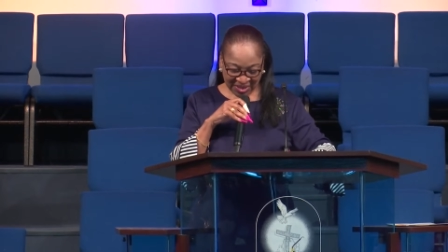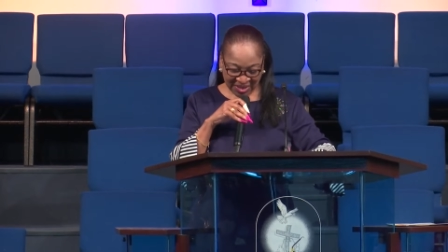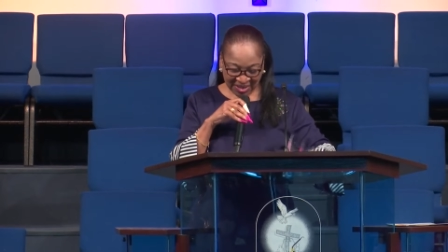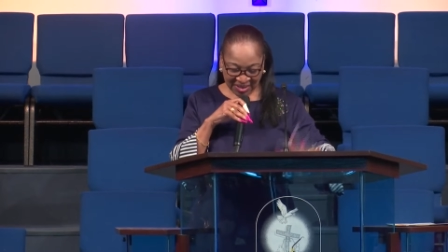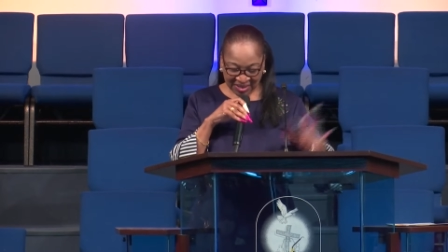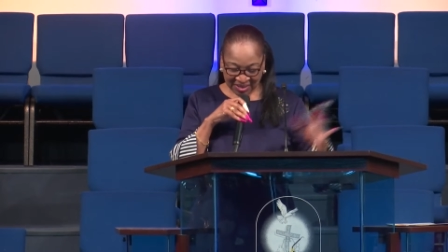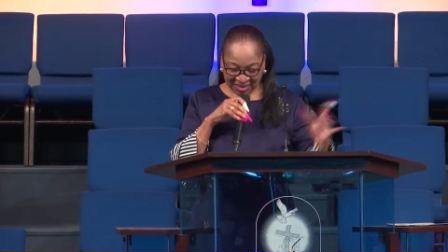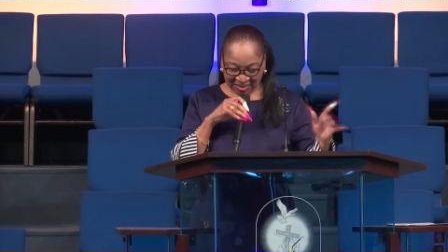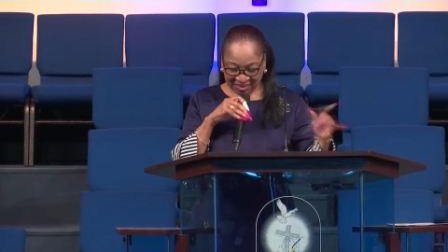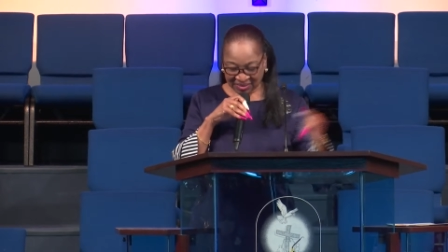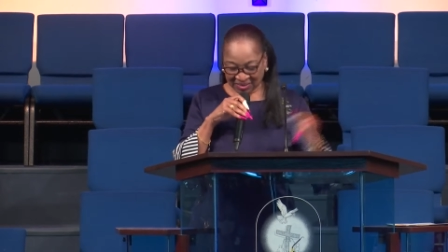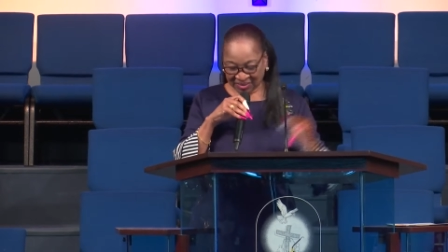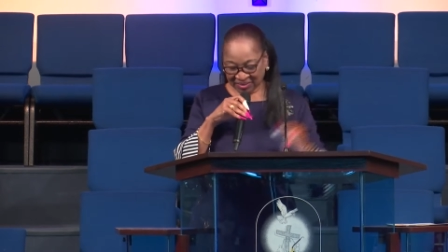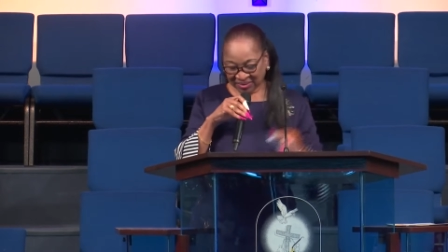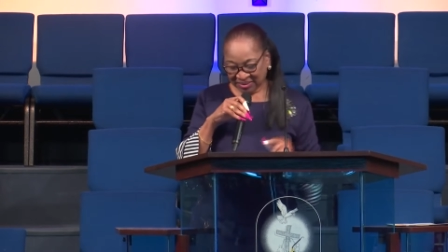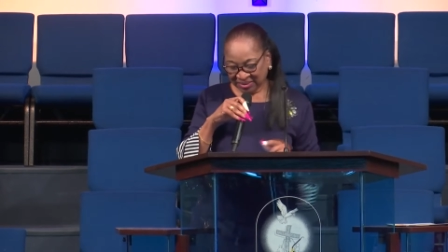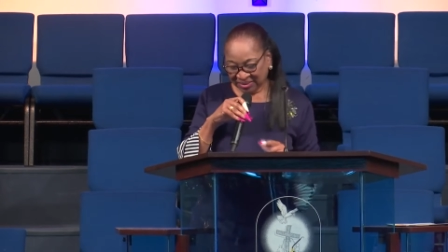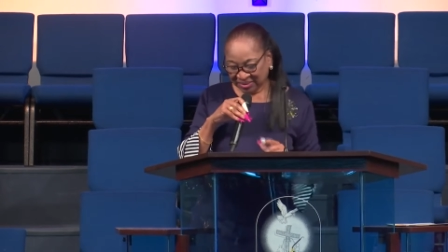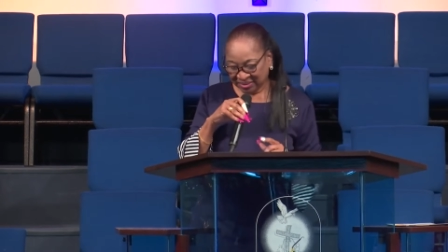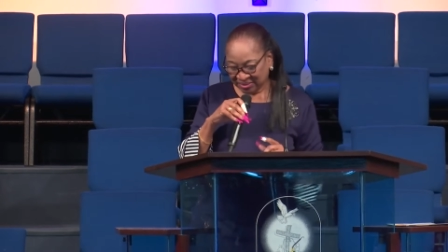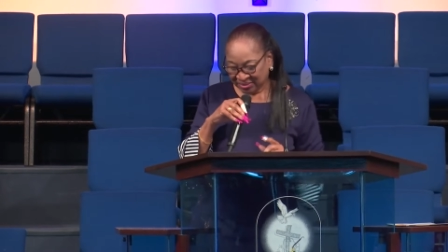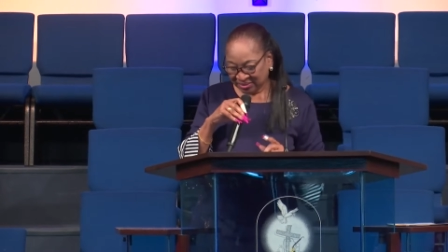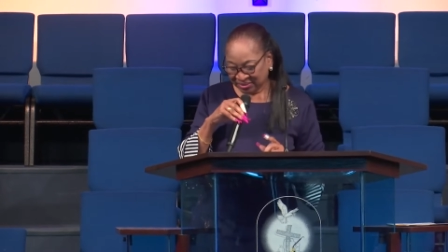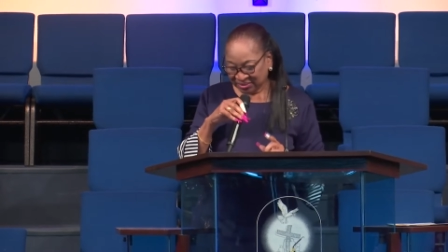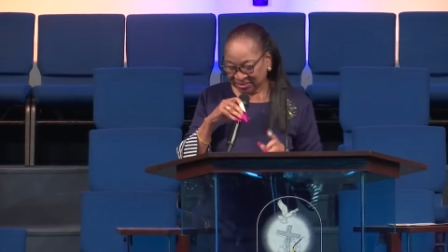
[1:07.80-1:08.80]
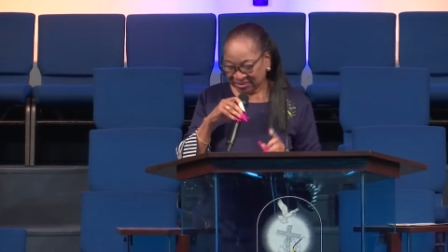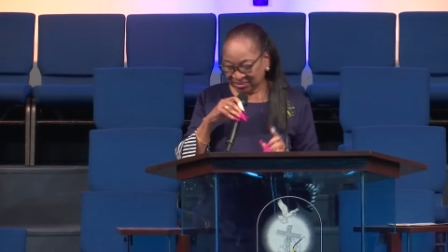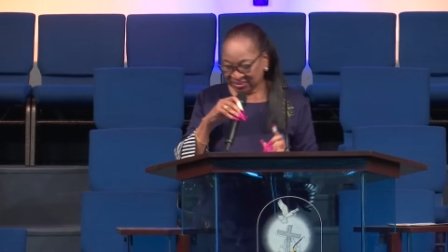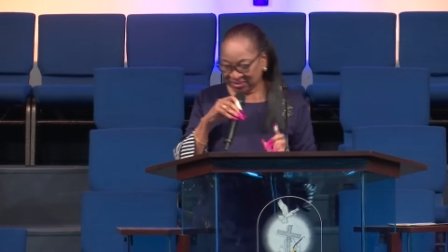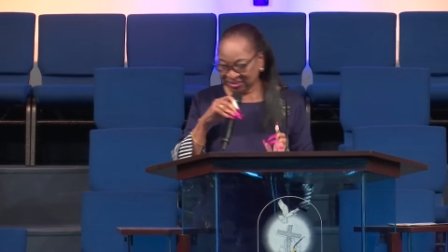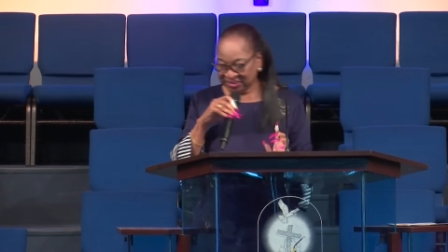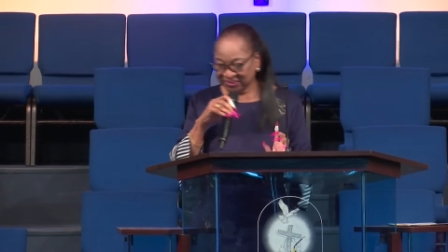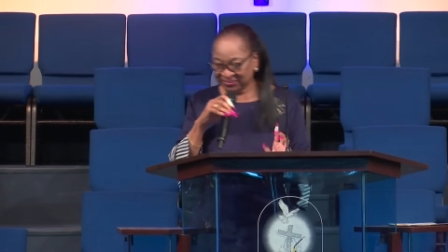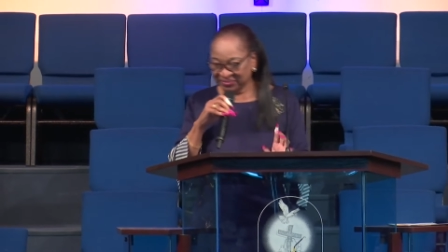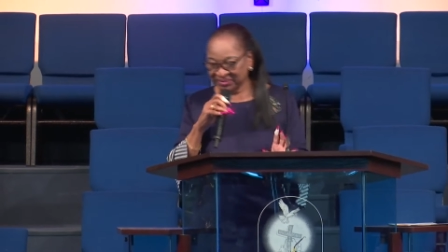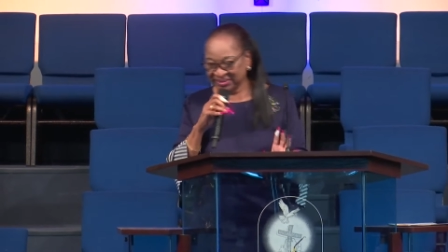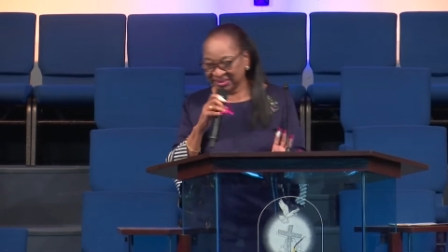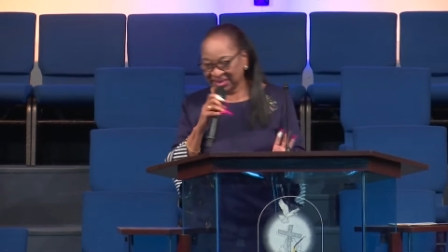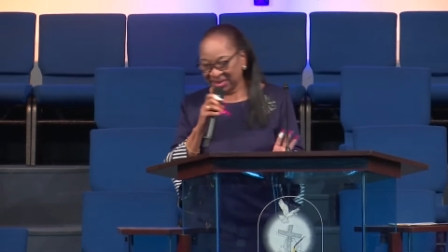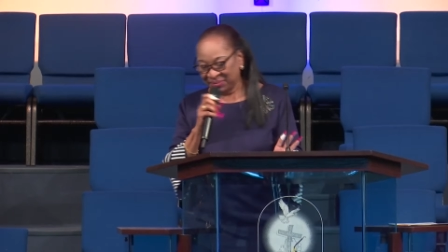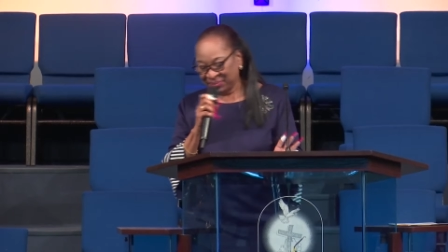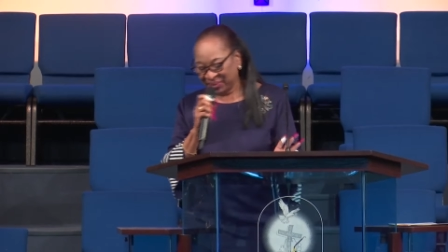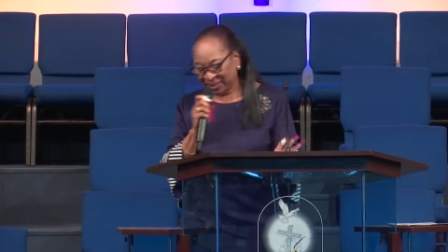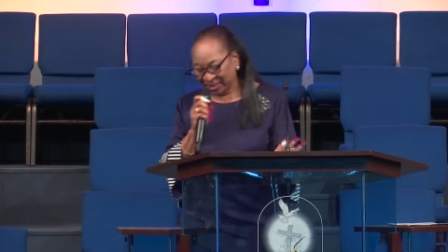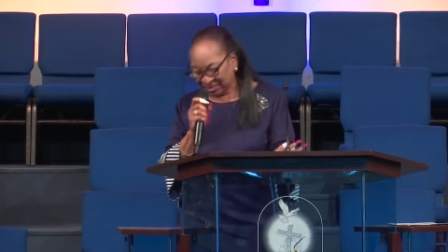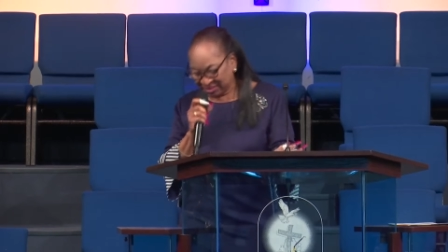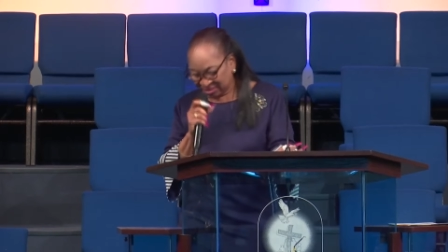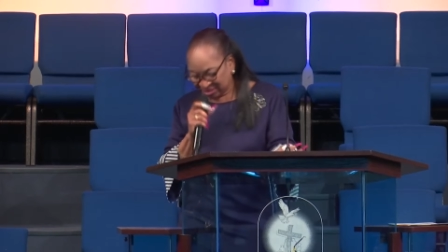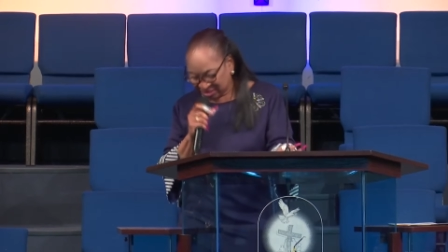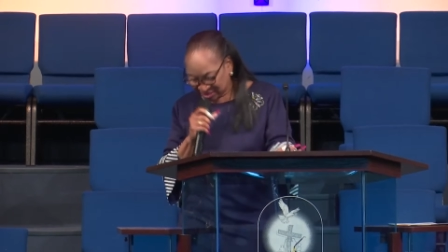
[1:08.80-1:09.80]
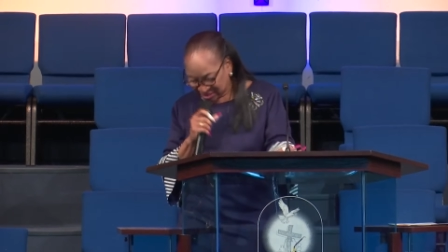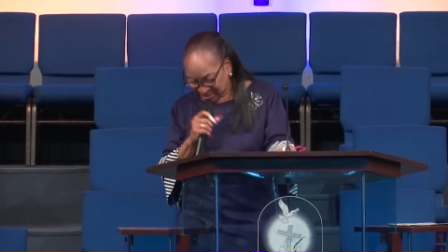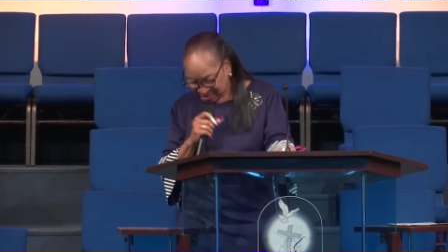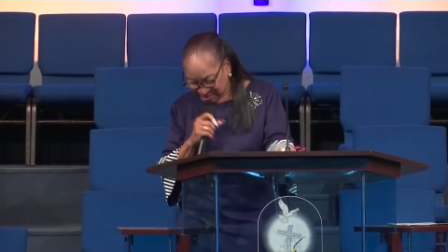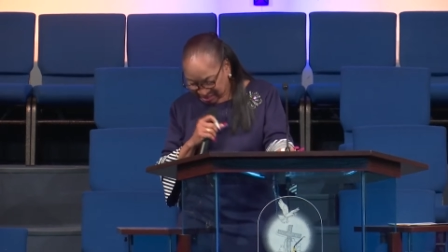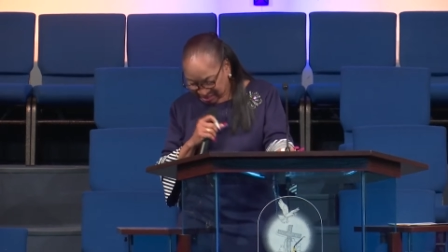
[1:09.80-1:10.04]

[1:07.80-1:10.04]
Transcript: You know, in the early service, I mentioned